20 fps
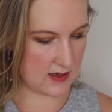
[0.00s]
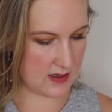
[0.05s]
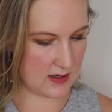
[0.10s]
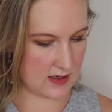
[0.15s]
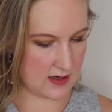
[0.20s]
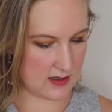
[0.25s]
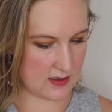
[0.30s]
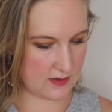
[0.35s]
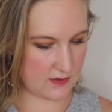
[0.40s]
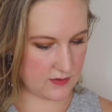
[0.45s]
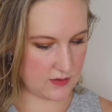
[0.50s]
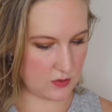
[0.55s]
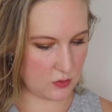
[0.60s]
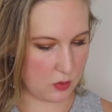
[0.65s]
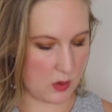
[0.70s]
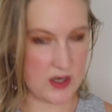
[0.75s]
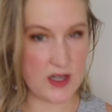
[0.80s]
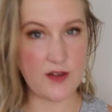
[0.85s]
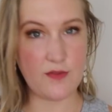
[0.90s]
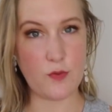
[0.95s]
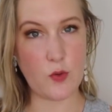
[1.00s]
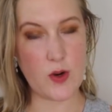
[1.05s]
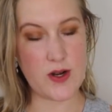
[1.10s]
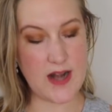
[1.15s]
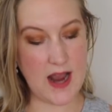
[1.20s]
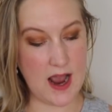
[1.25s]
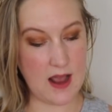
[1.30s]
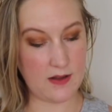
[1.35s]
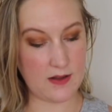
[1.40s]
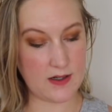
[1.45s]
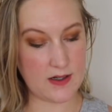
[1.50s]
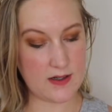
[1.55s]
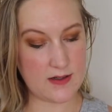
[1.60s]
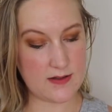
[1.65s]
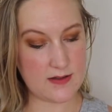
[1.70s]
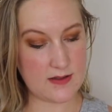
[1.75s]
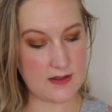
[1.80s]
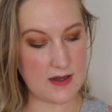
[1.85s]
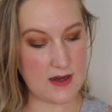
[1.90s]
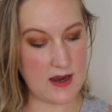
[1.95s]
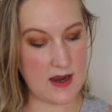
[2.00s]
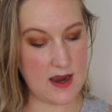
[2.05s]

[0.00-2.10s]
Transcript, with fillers: is twenty-four dollars,